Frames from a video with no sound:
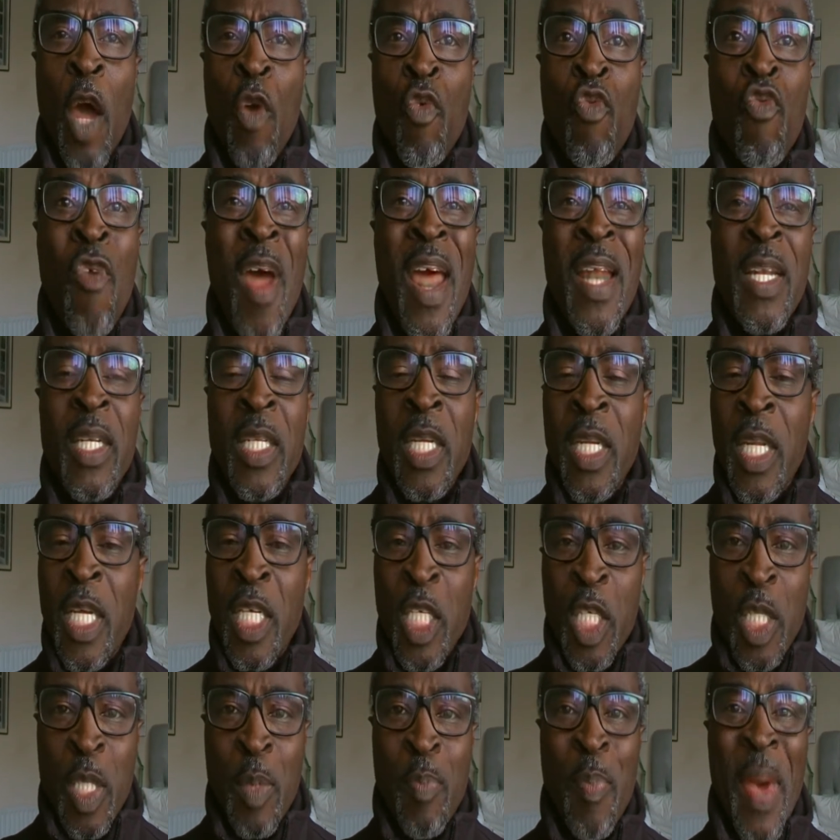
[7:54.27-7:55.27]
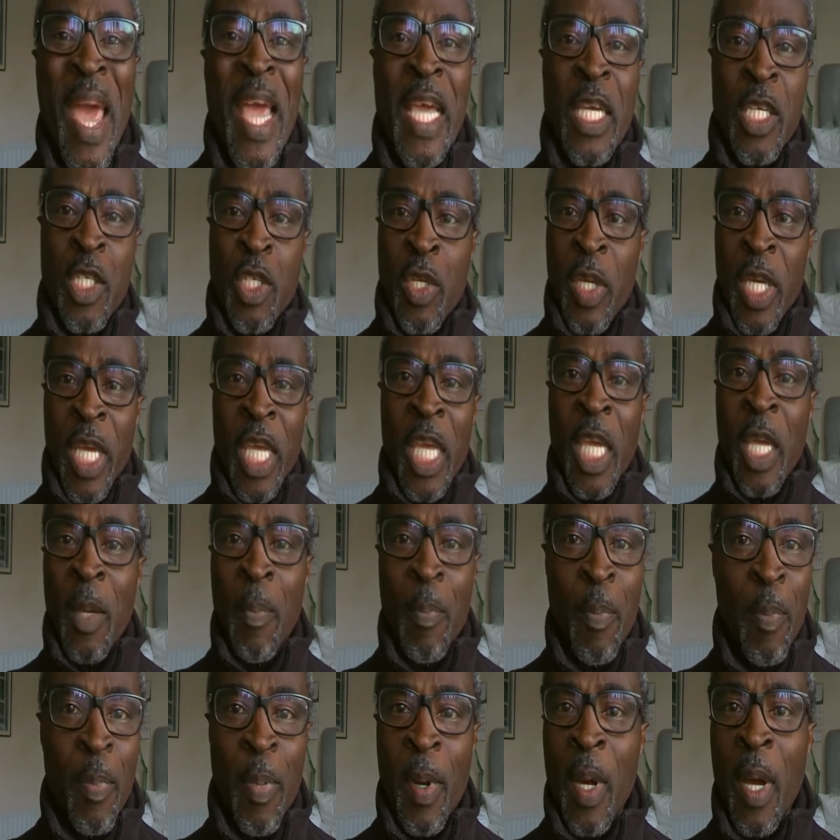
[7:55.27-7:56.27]
rented a space to
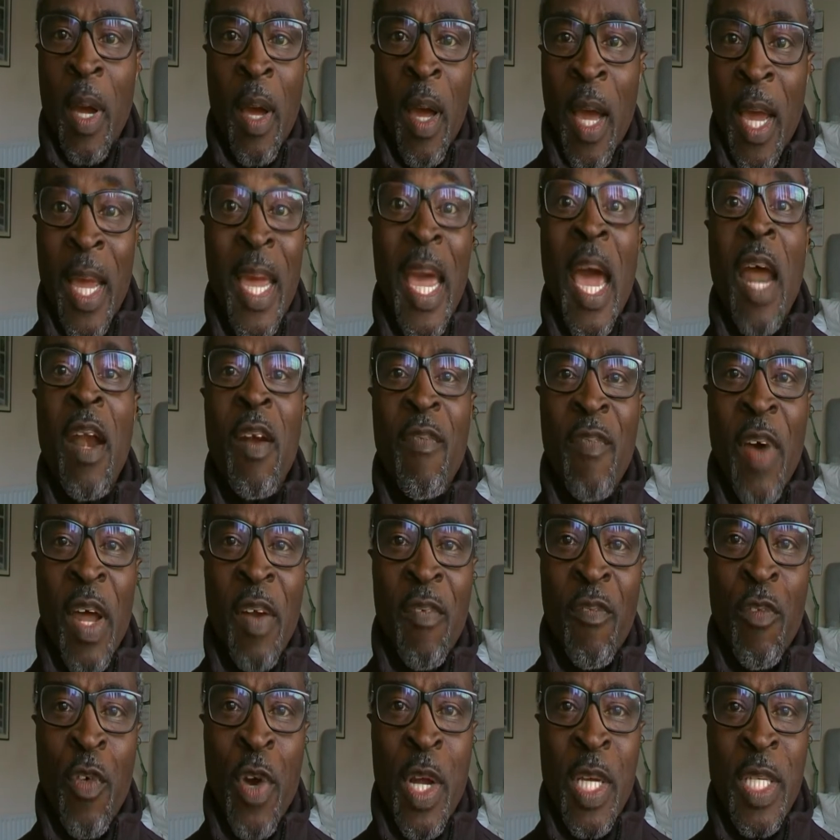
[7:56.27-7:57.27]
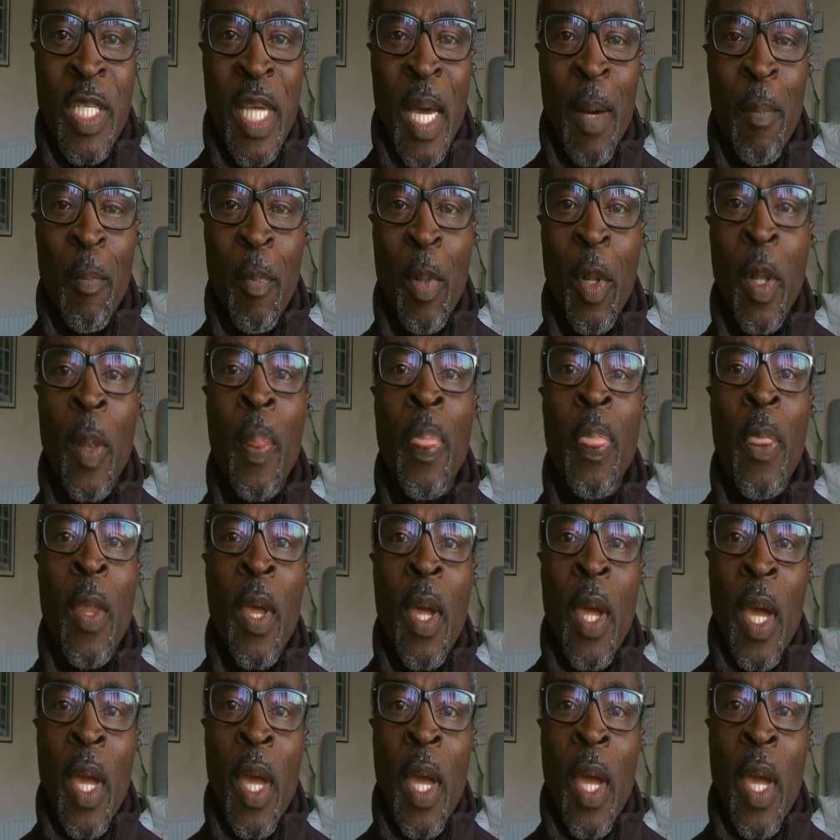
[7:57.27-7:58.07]
keep a caravan, for example.